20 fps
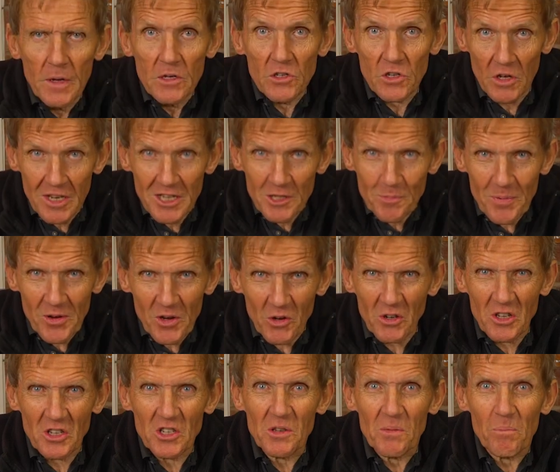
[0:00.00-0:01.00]
So let's be
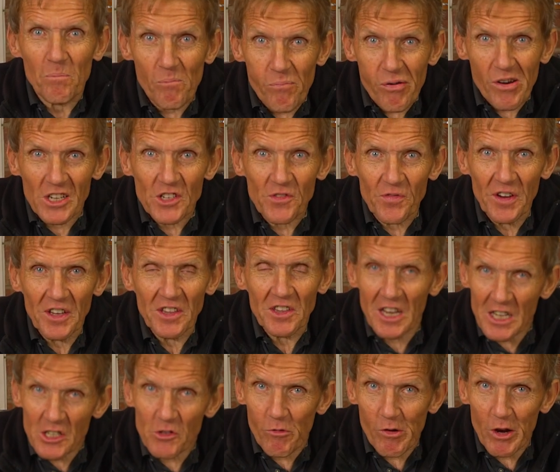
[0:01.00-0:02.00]
honest, press fit
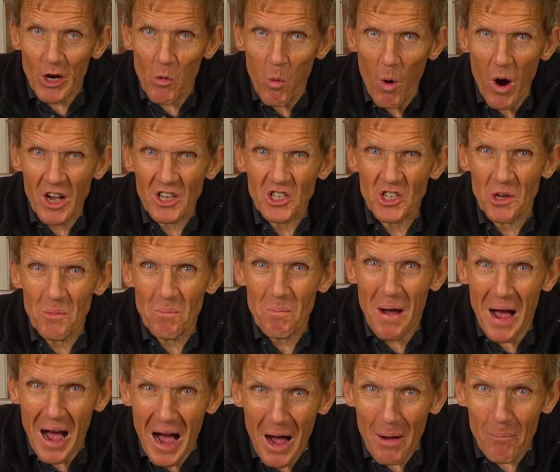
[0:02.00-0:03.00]
does require some
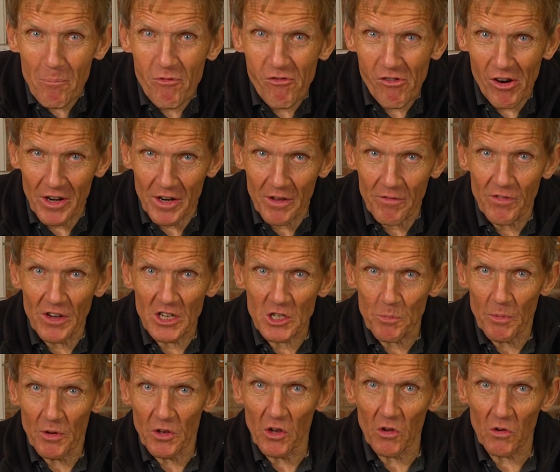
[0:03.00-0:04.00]
upfront investment,